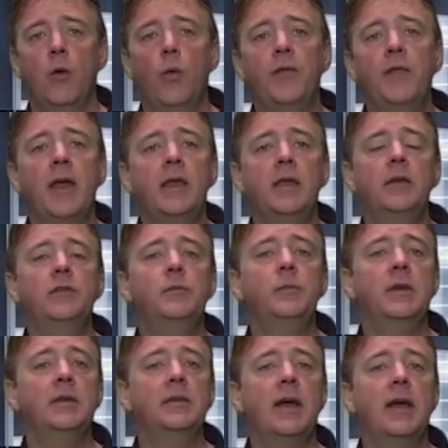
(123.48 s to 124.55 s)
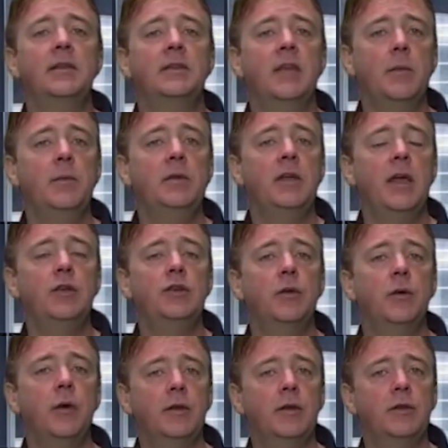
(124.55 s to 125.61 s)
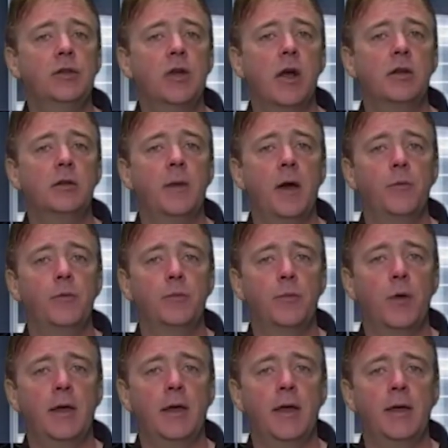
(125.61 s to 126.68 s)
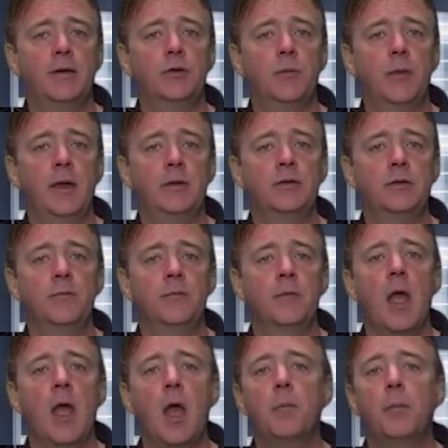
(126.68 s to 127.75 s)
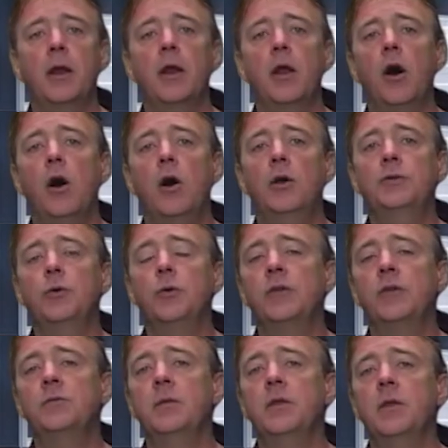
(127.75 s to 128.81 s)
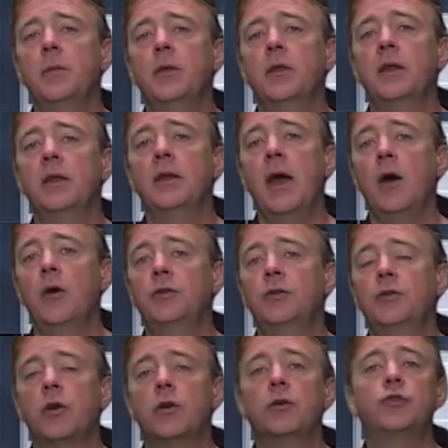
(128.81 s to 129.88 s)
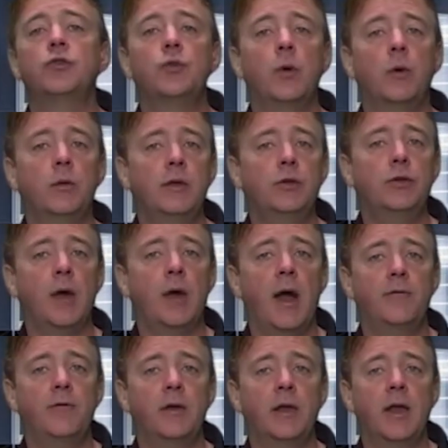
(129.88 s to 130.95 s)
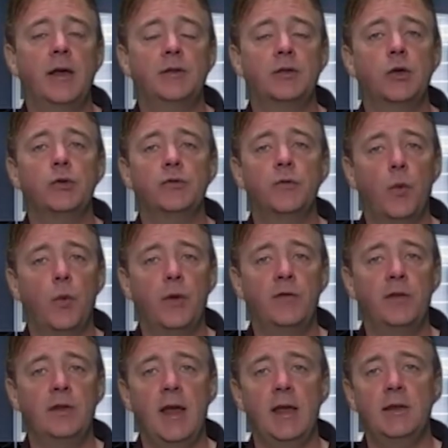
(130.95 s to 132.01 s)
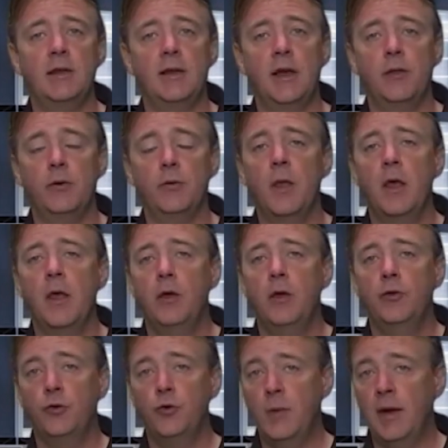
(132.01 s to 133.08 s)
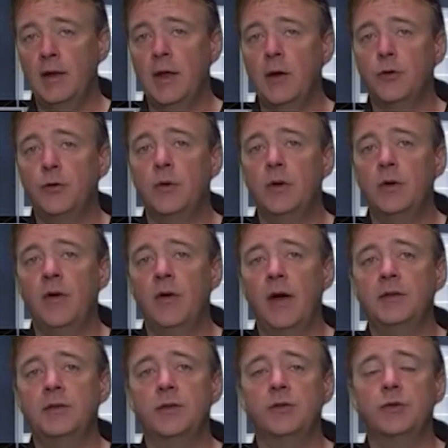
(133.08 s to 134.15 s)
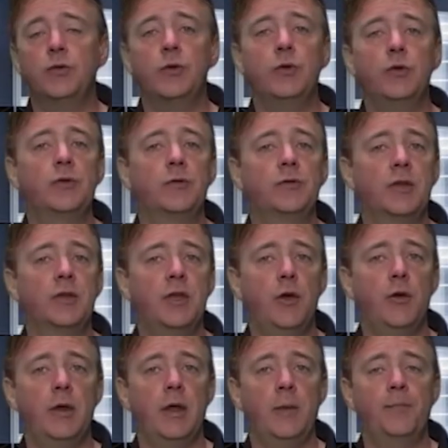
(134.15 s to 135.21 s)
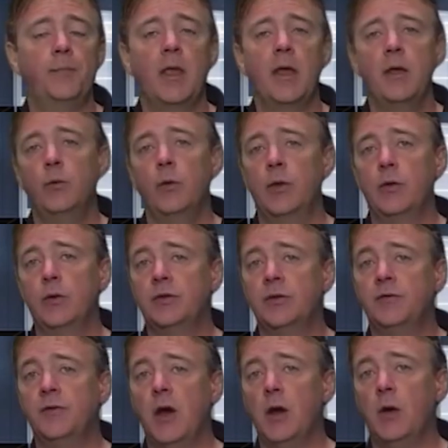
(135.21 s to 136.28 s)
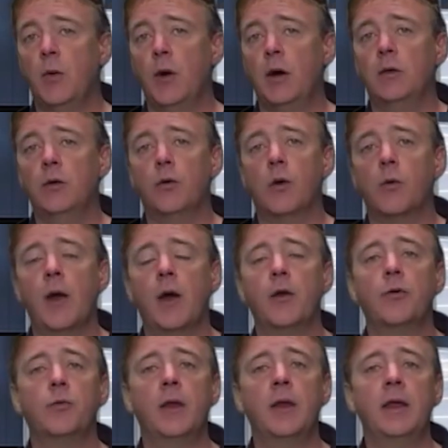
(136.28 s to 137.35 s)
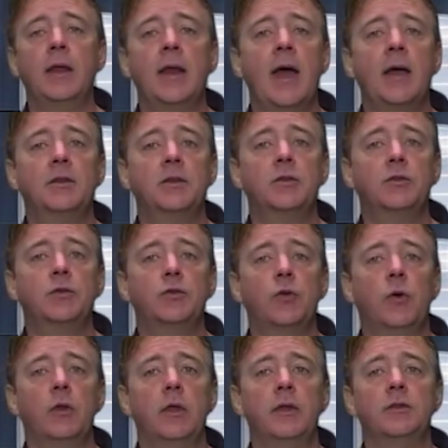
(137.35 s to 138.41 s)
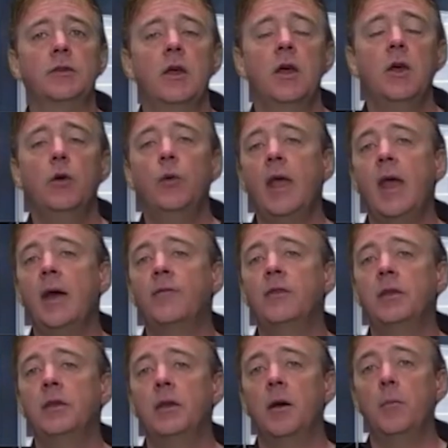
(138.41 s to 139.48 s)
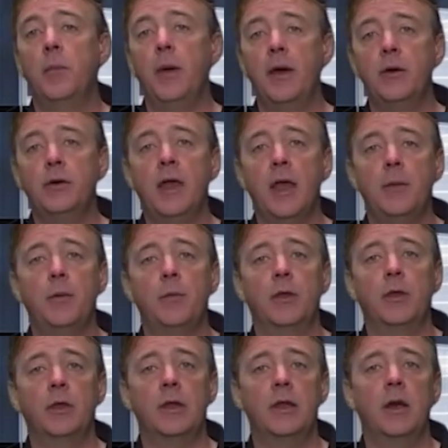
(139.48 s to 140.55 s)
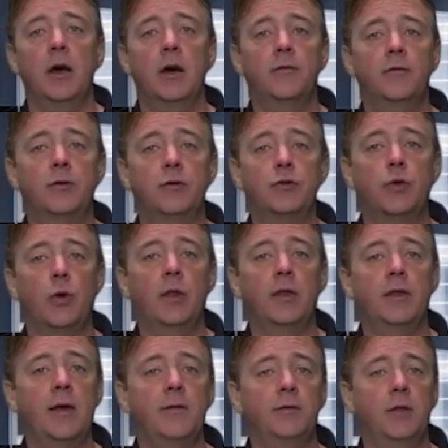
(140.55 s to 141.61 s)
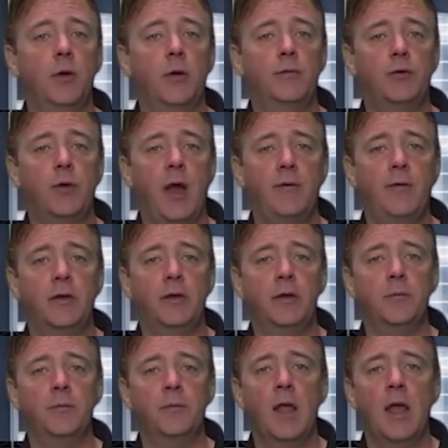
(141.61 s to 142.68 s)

What that gives me is that segmentation that I just talked about with the broadcast domains. But it also gives me the ability now to start controlling traffic as it goes from one VLAN to the other through my layer 3 devices through the use of security whether it's a firewall or a router running an access control list. We have the uh, better capability of controlling that flow of traffic.